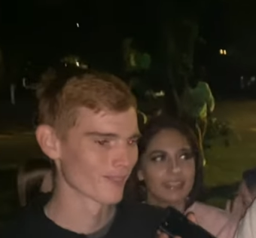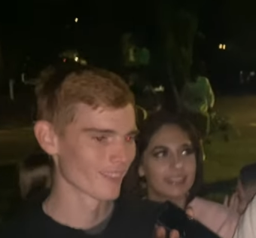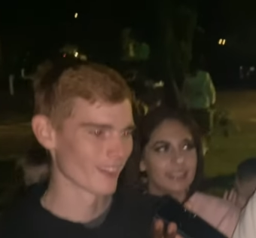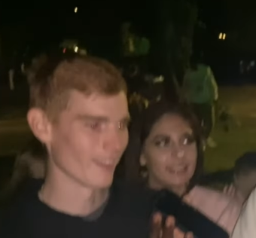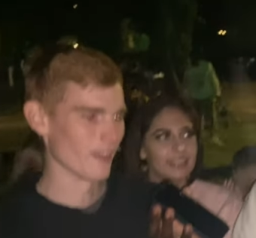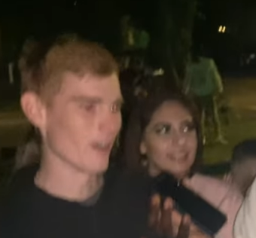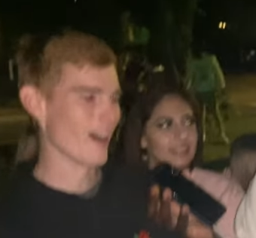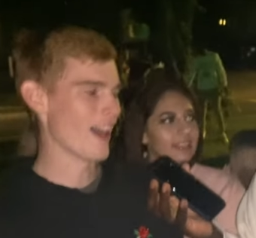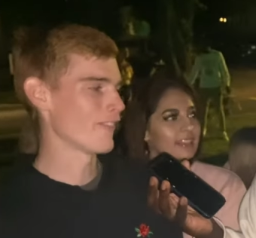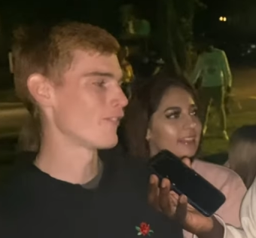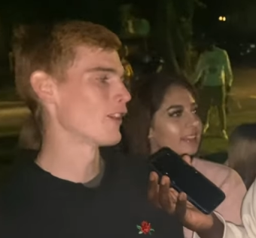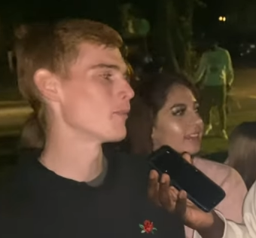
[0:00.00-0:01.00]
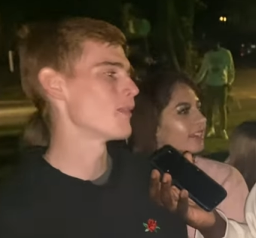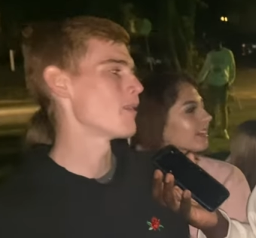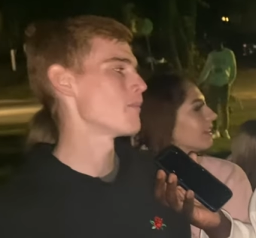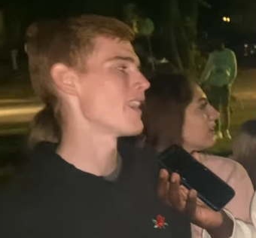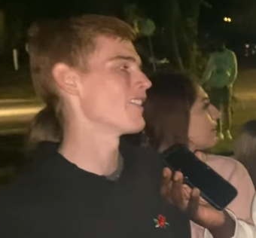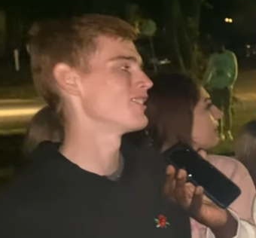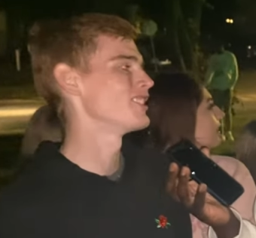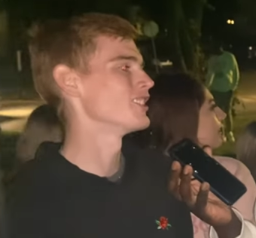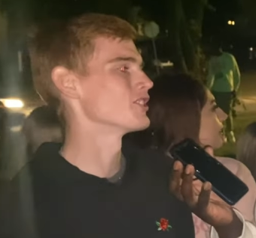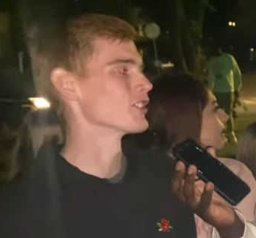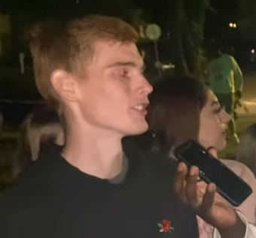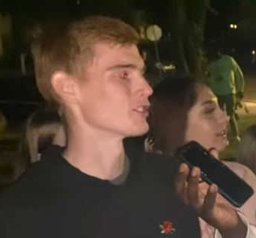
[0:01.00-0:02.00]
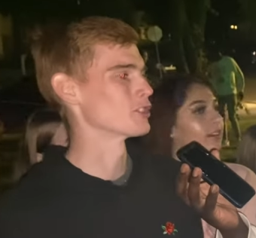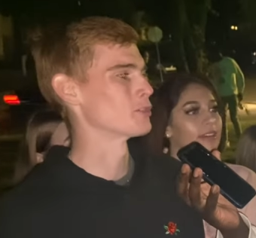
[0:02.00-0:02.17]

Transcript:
Speaker 1: I fucked my math teacher in suspension